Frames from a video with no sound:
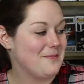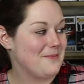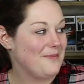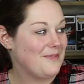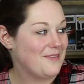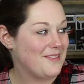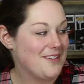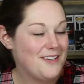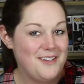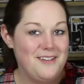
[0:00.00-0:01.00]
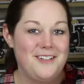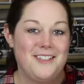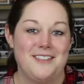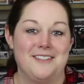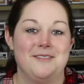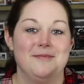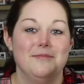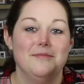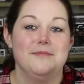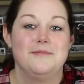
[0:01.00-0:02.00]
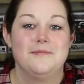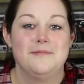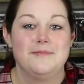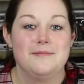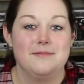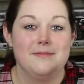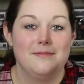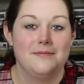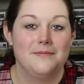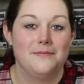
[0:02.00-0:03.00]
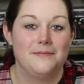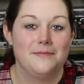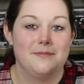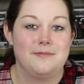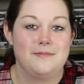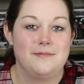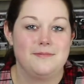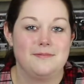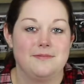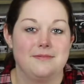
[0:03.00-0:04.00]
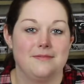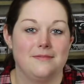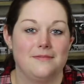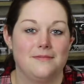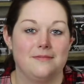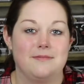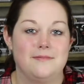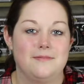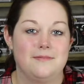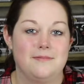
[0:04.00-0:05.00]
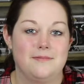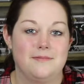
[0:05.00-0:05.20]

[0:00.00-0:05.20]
This person isn't speaking.